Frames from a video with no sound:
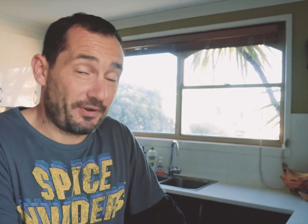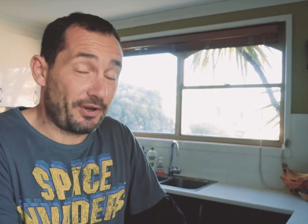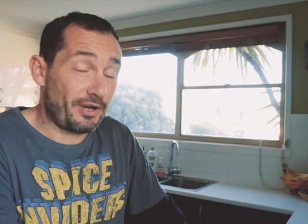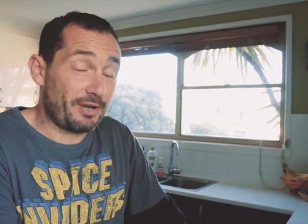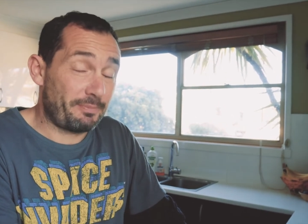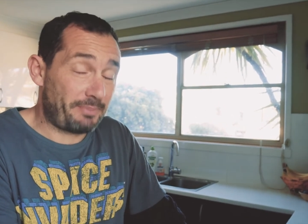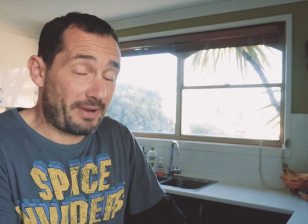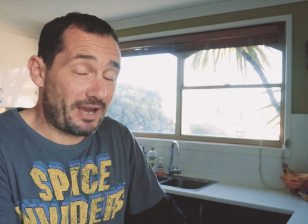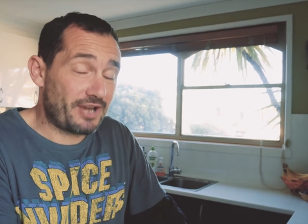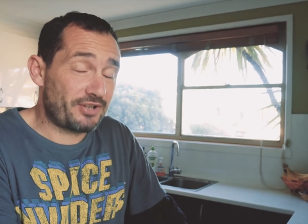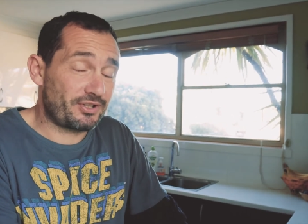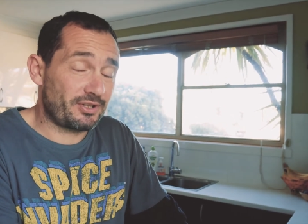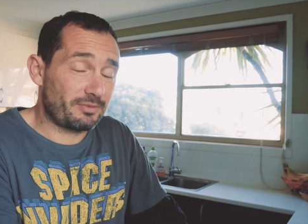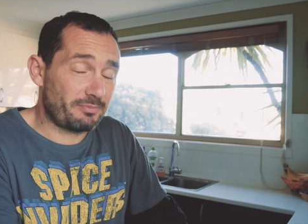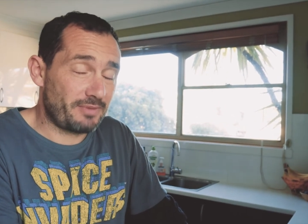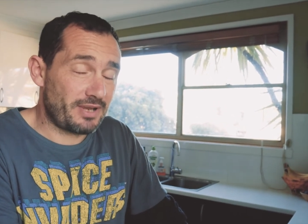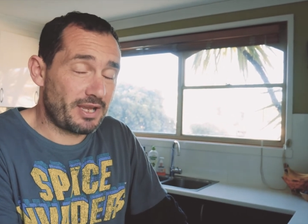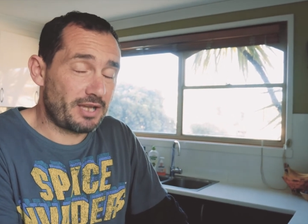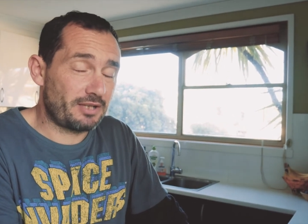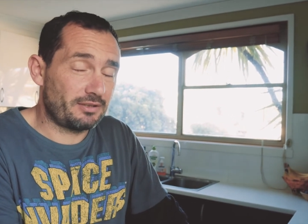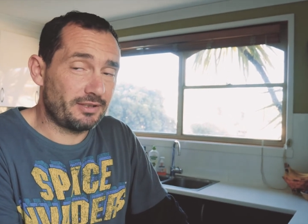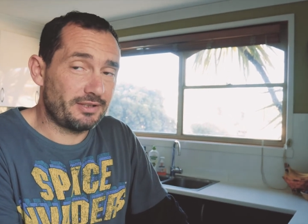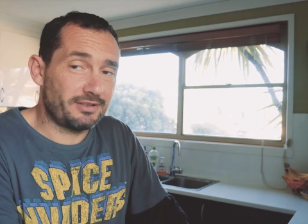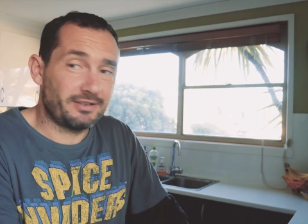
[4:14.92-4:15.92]
very uh, patient
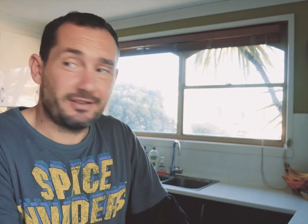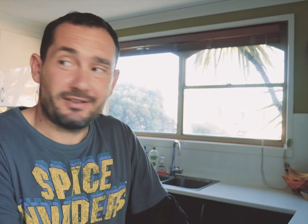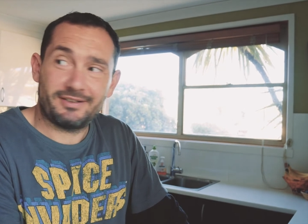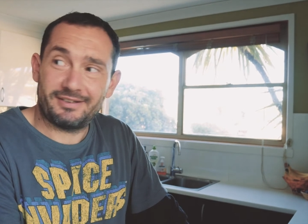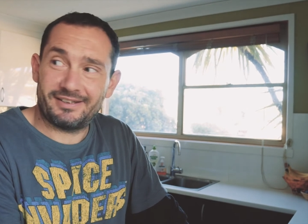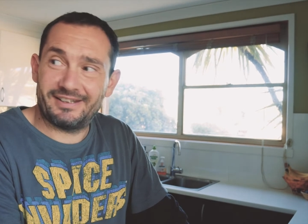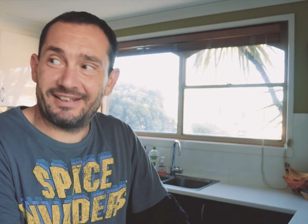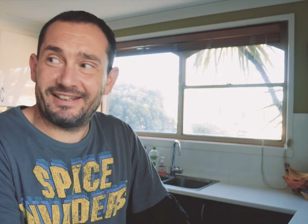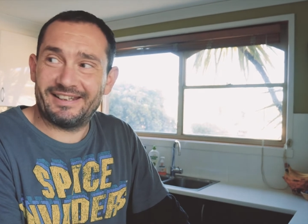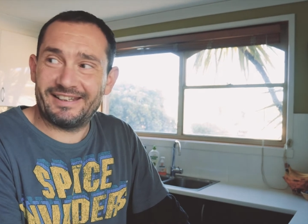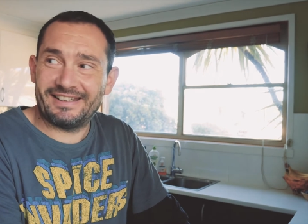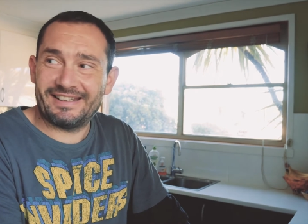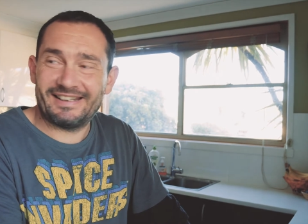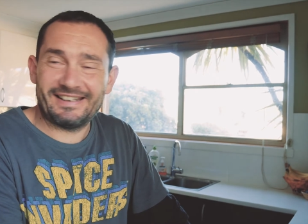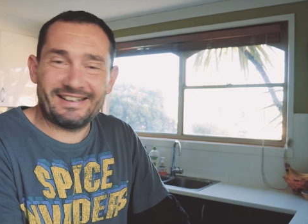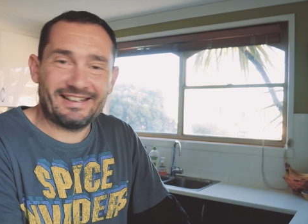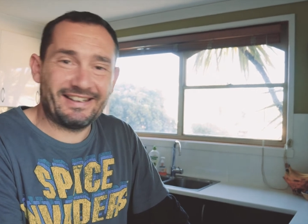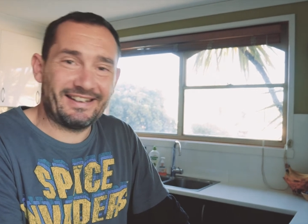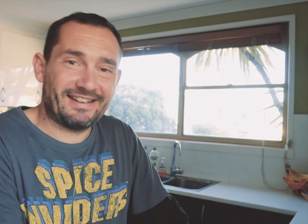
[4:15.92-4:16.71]
man, Clinton. Yeah,